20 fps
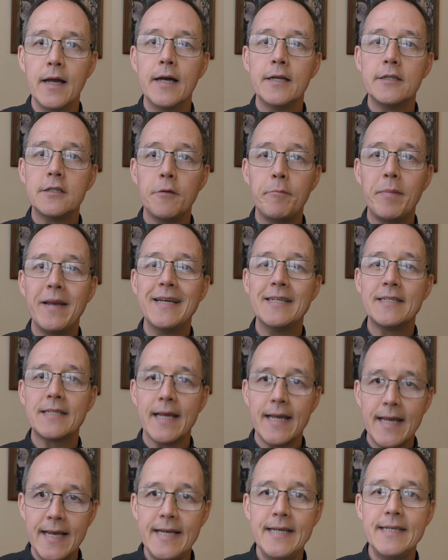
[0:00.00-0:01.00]
to be as
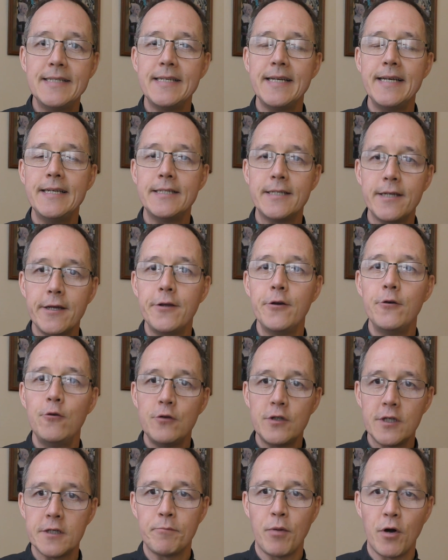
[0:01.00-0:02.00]
easy to use
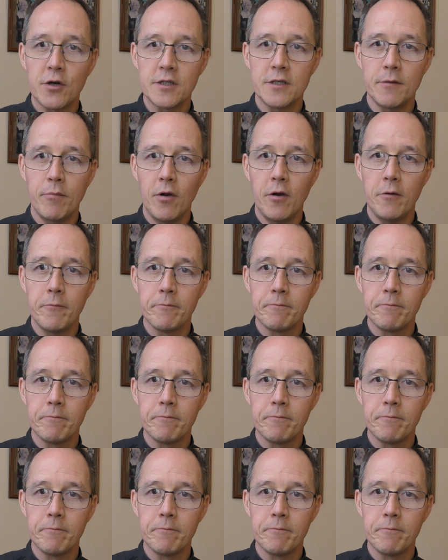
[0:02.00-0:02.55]
as possible.